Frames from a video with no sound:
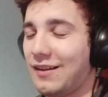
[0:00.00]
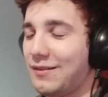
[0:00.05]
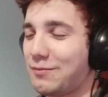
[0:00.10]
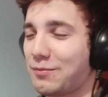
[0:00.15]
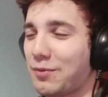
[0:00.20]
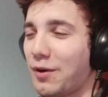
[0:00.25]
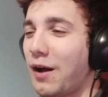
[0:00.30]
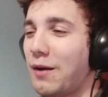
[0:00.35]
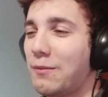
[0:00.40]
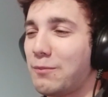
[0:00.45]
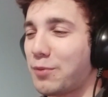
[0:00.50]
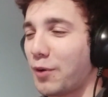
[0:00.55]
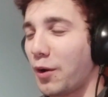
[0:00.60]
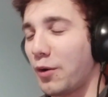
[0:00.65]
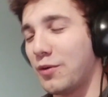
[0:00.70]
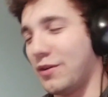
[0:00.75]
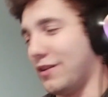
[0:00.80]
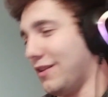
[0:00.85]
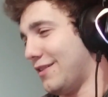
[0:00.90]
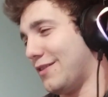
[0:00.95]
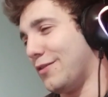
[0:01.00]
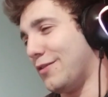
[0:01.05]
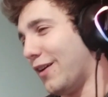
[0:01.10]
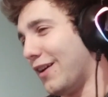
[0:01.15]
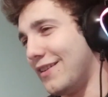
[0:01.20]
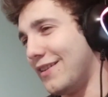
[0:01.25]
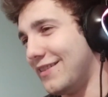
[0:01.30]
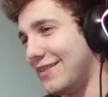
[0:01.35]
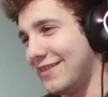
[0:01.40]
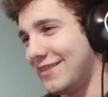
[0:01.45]
Bro, I'm broke, it's
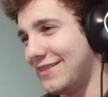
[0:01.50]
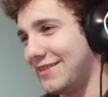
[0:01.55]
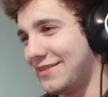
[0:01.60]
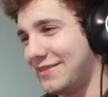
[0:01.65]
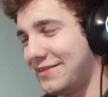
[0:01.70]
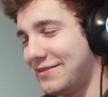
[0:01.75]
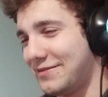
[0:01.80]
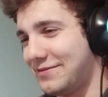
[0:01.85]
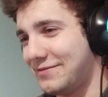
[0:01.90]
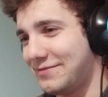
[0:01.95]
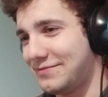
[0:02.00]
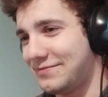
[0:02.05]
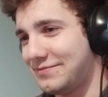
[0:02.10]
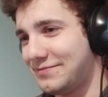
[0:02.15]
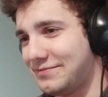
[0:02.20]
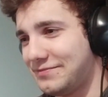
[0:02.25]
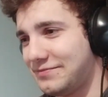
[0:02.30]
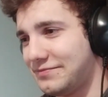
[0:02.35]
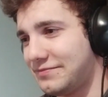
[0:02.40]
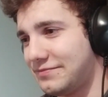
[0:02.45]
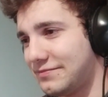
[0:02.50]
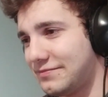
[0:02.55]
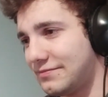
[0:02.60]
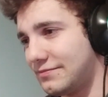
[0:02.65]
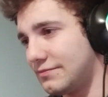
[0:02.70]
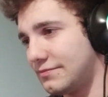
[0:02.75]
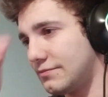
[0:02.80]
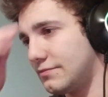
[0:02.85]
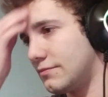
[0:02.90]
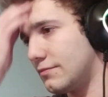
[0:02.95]
fine. Have invisibility
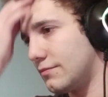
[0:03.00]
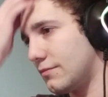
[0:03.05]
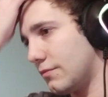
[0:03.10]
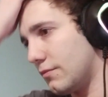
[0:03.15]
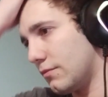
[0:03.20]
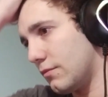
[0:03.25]
or have